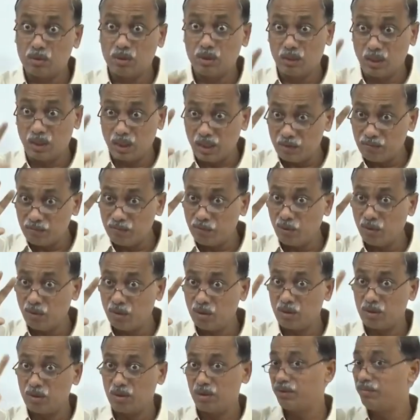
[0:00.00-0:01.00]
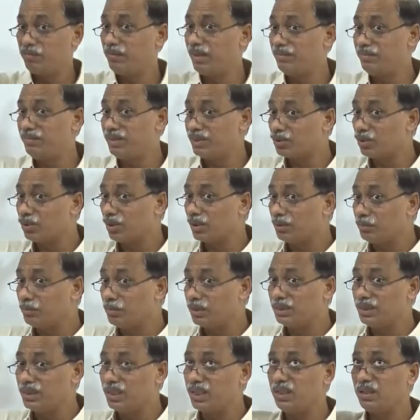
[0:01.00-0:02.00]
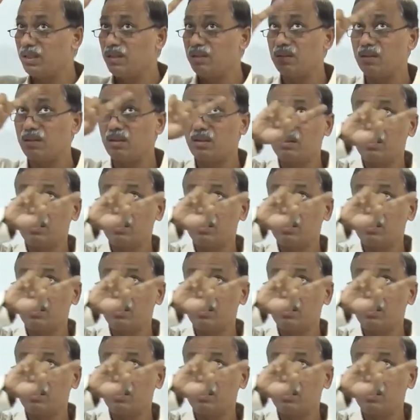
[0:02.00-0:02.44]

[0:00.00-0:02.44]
therefore, when we saw the budget,